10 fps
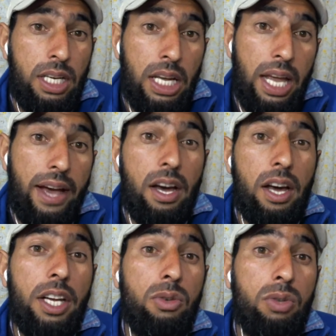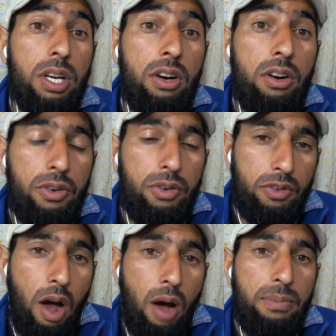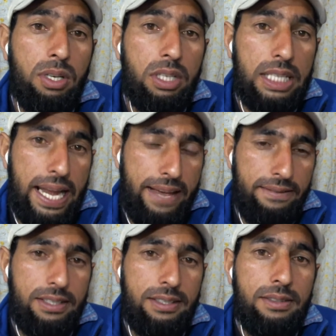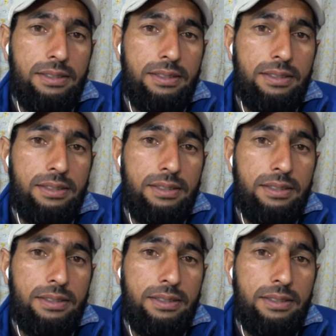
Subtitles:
According to the Robert Lewis,